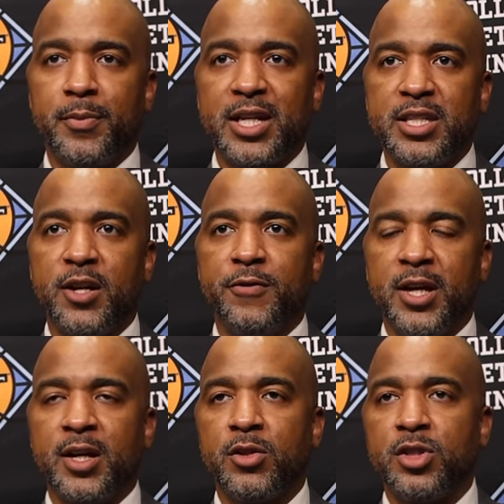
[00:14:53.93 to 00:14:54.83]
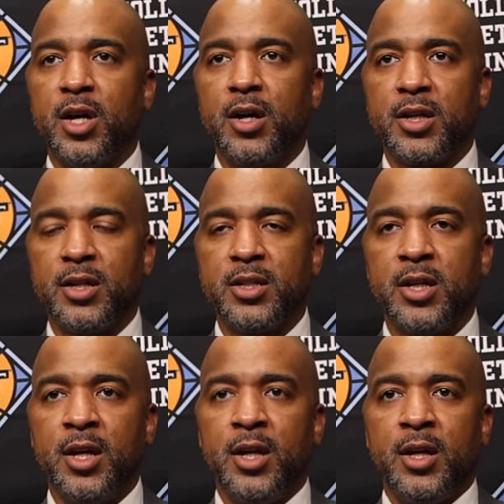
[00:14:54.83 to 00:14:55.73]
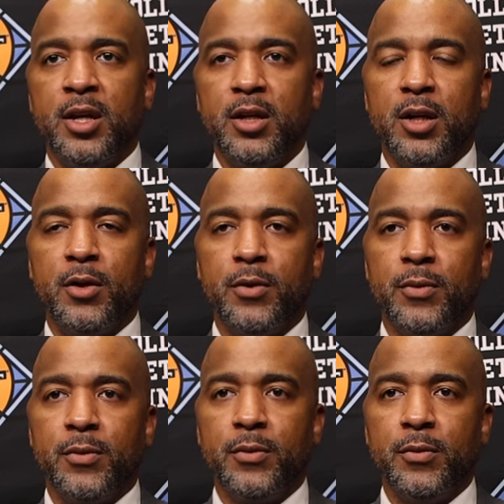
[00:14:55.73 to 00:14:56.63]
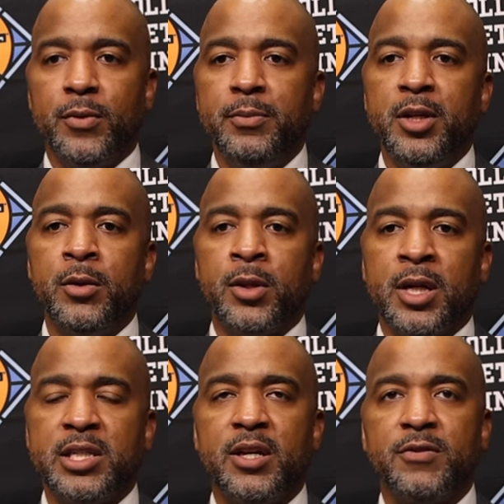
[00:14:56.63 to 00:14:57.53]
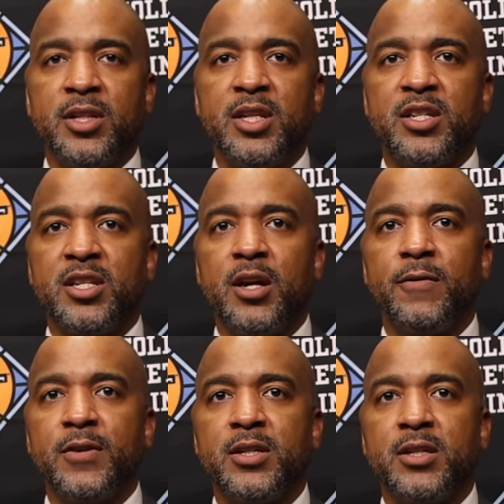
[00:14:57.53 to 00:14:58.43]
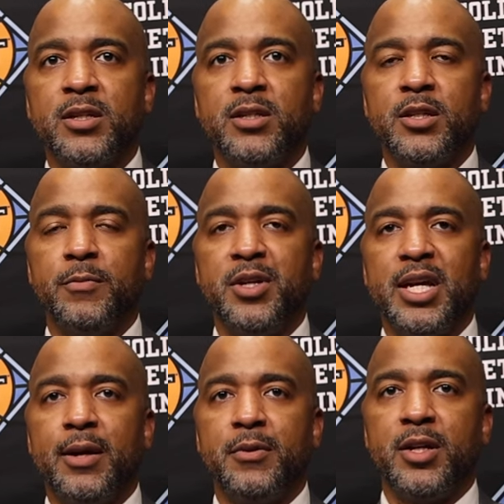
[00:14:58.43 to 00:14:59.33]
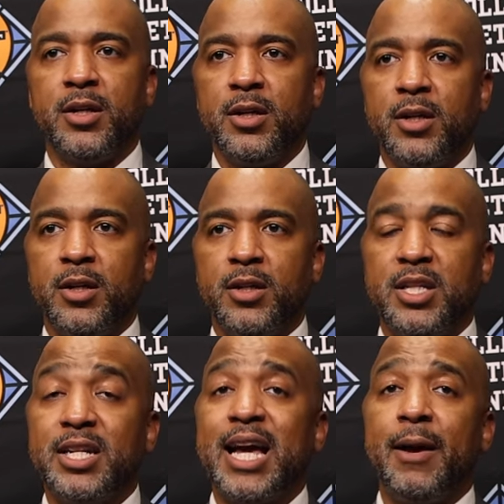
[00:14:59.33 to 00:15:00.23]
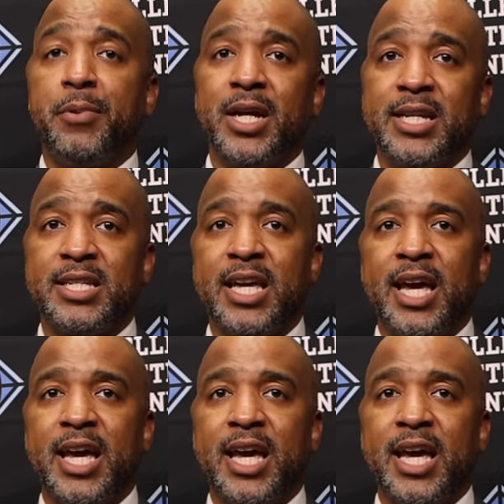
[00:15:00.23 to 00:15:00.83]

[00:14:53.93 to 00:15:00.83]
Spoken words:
myself and Coach Dawkins, you know, we'd be doing ourselves a disservice to be able to not play this